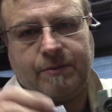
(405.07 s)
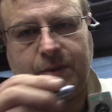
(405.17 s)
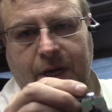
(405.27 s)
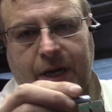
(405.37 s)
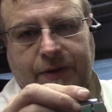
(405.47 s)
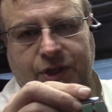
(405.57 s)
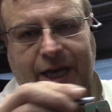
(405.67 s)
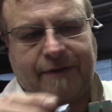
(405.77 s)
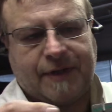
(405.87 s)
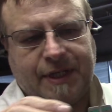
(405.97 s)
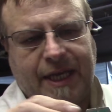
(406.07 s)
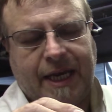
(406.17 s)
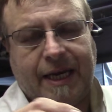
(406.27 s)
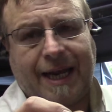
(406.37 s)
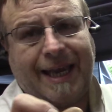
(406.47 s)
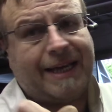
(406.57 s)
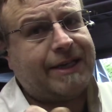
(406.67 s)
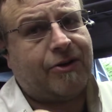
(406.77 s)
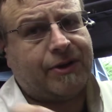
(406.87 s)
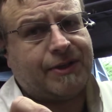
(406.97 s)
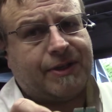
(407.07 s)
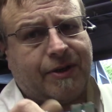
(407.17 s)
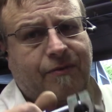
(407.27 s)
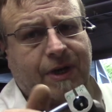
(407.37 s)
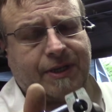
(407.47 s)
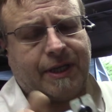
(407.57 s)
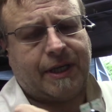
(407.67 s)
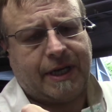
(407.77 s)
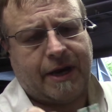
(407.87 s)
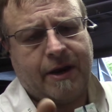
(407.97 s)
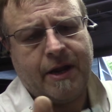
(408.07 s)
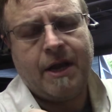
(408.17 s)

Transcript: The shaft is keyed. I can't tell because it's so rusty in there,